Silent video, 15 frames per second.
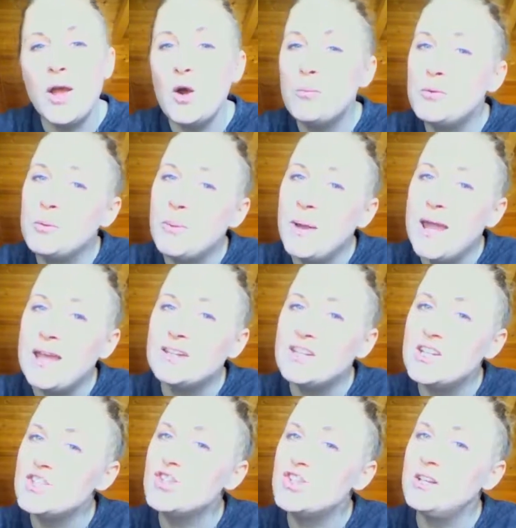So I hope you're
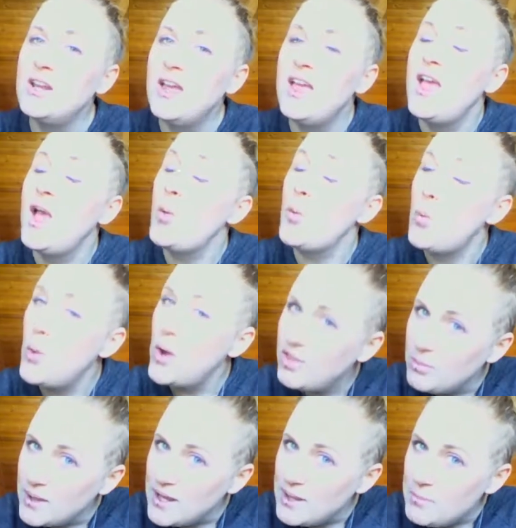paying attention
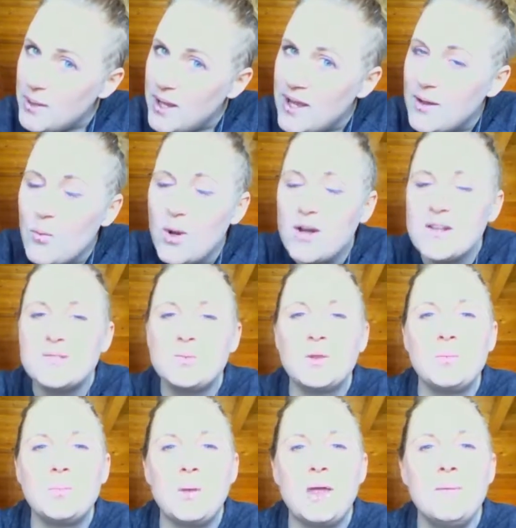with me, paying
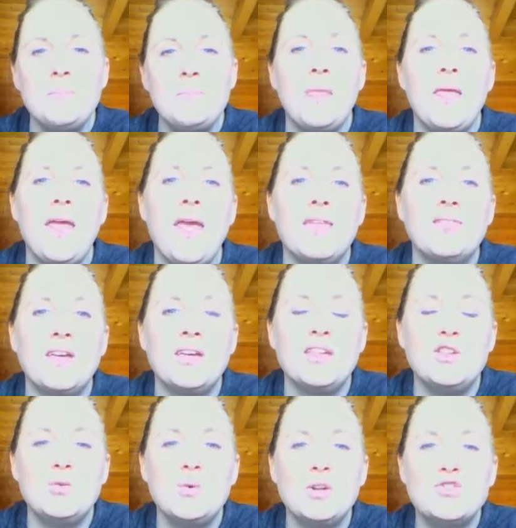awareness with me,
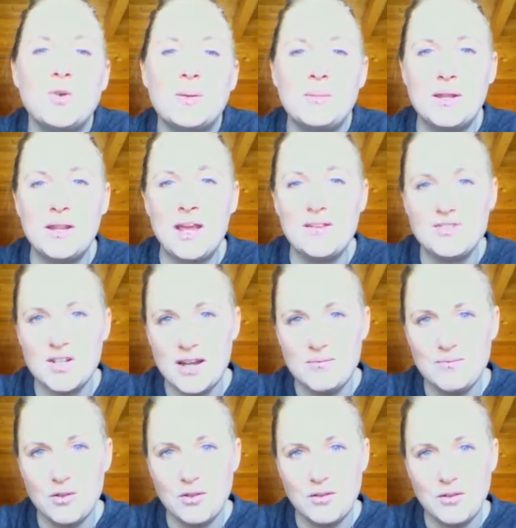and that you will join me
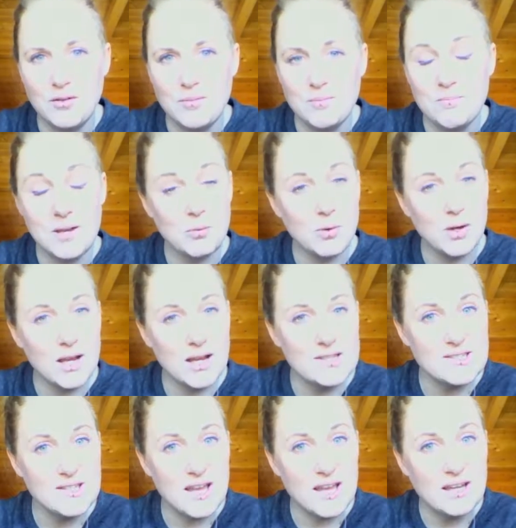live tonight for the mini
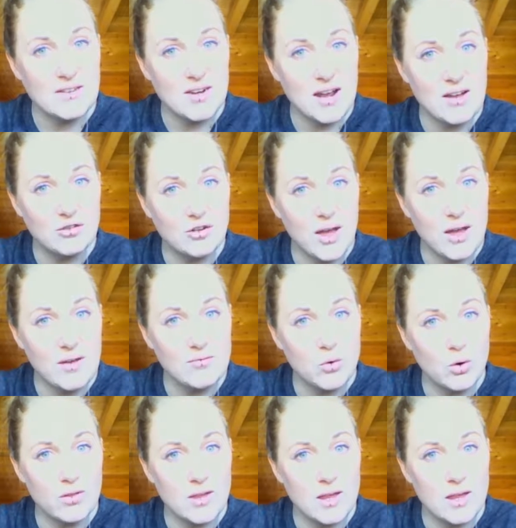readings, and even after
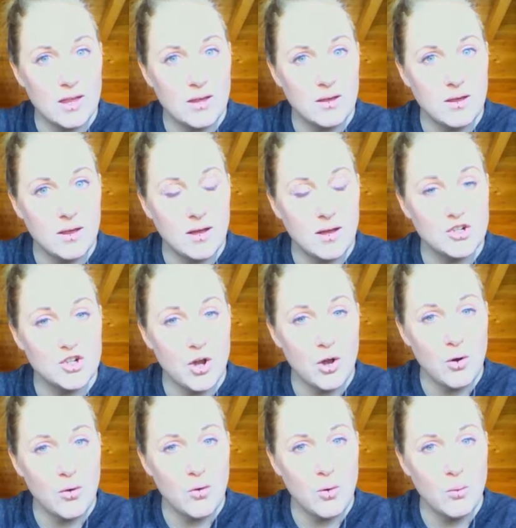that for the
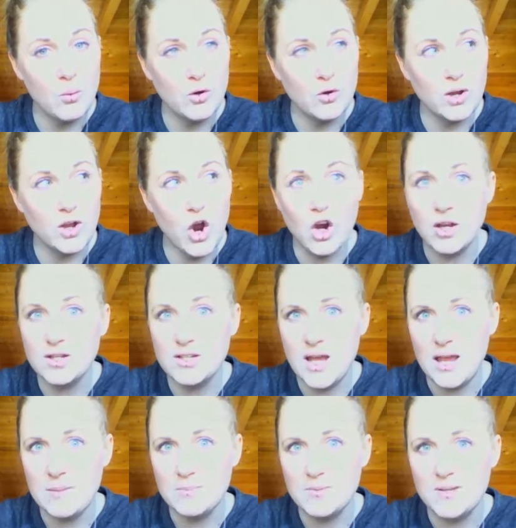show, we're doing
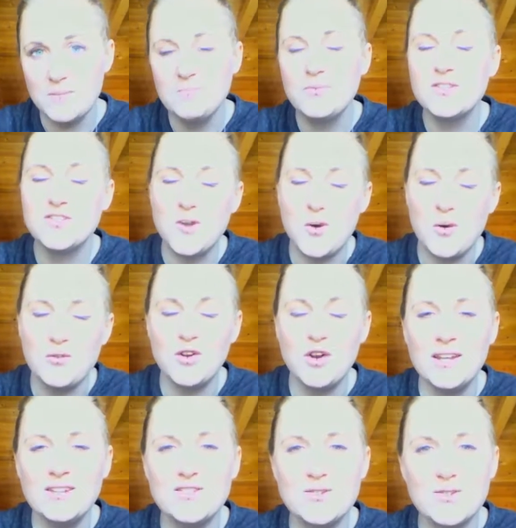archetypes.
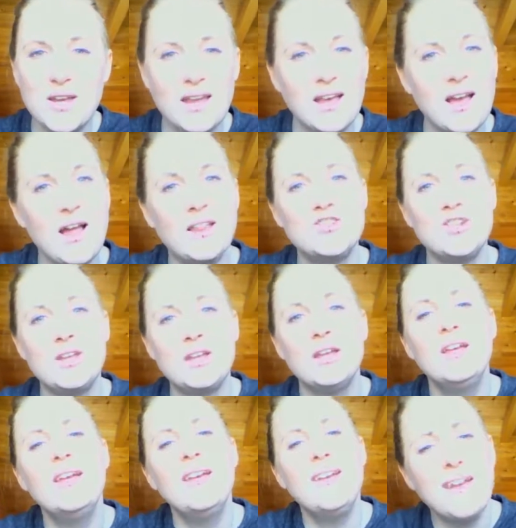So if you're into
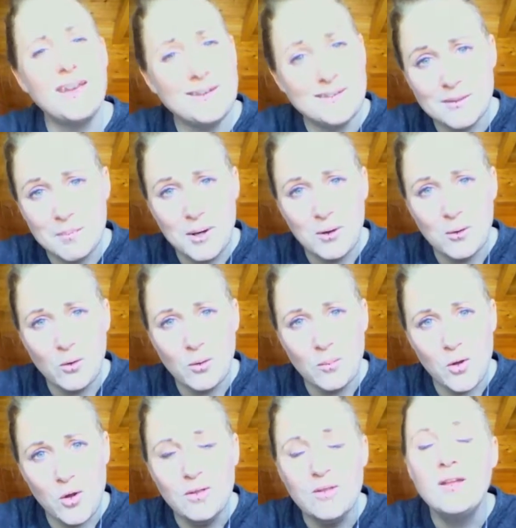psychology and into the
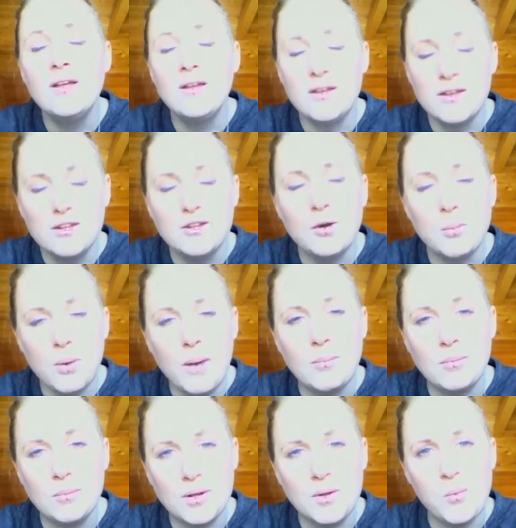paranormal,
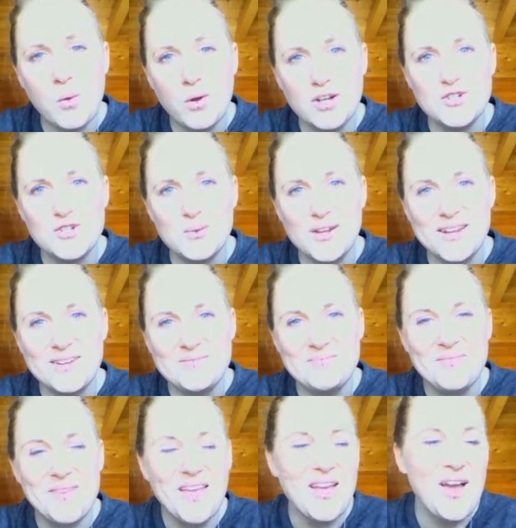you'll probably want to
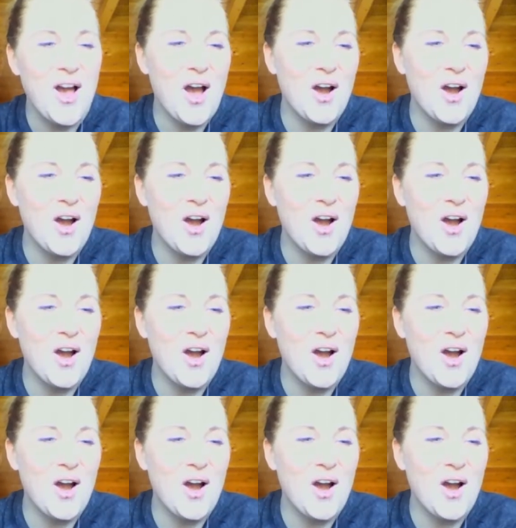tune in.